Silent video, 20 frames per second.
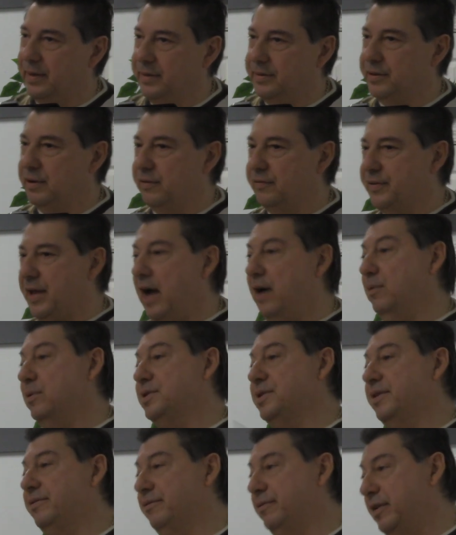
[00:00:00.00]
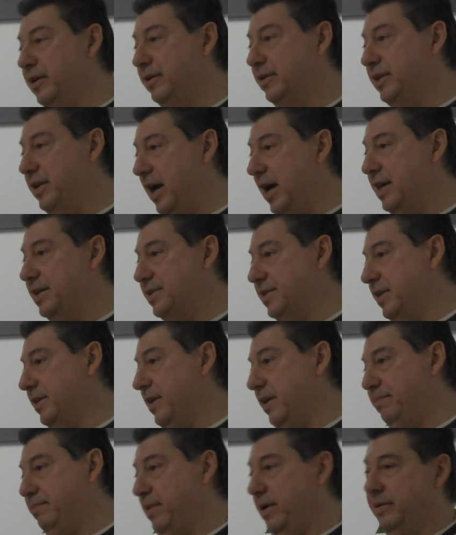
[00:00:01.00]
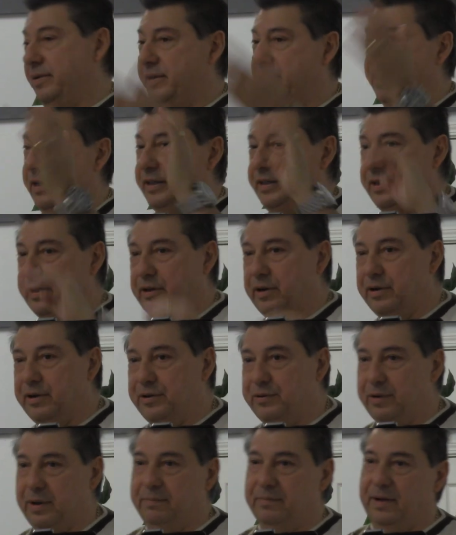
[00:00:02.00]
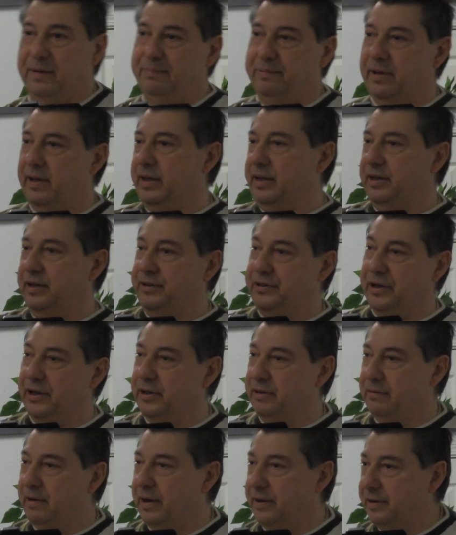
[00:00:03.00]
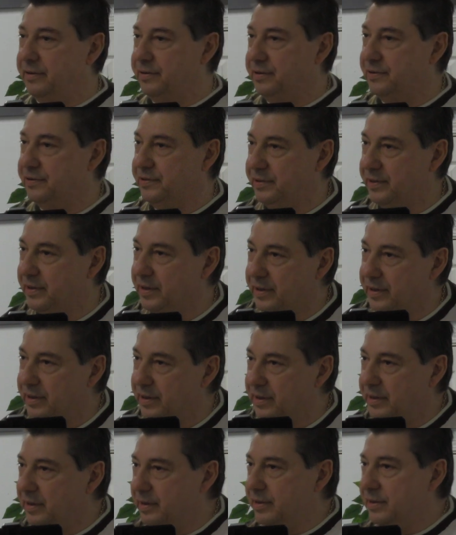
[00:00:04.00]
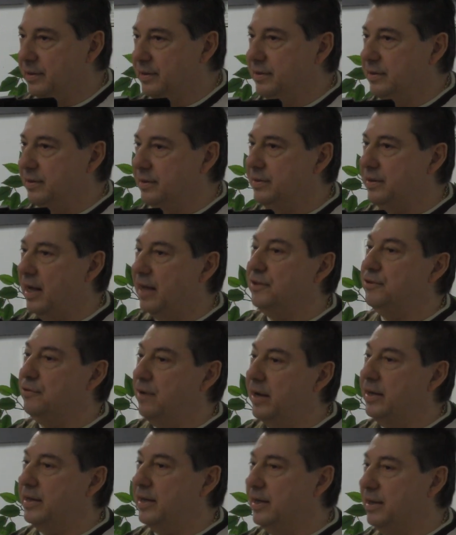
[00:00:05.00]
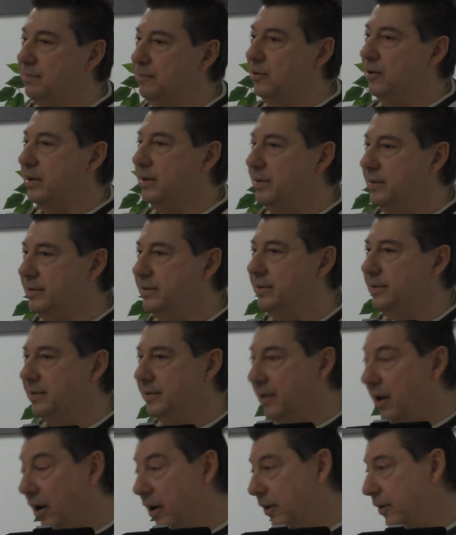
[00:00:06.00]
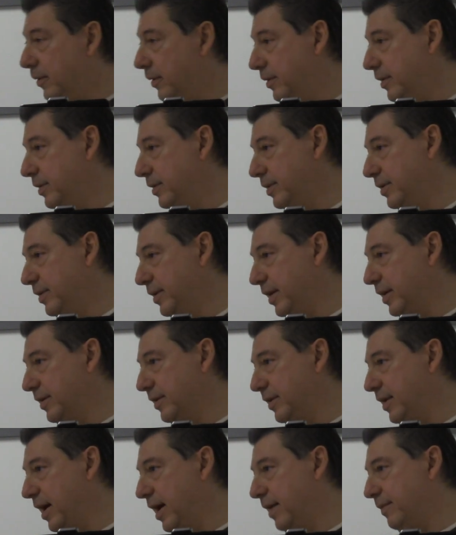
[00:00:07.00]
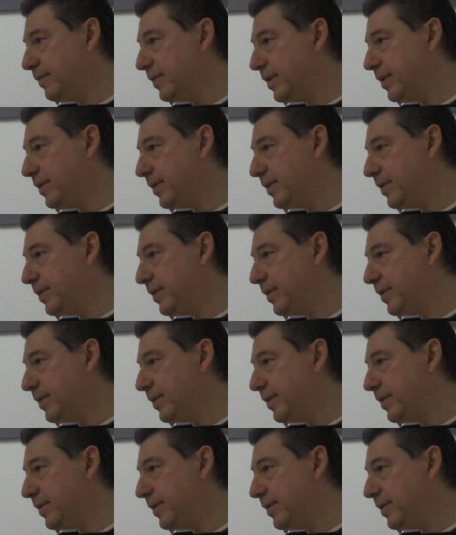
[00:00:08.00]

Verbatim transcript: So if that was the real case, then I probably didn't need to go to treatment. I probably could have turned around and just not drank anymore. No, ain't gonna happen.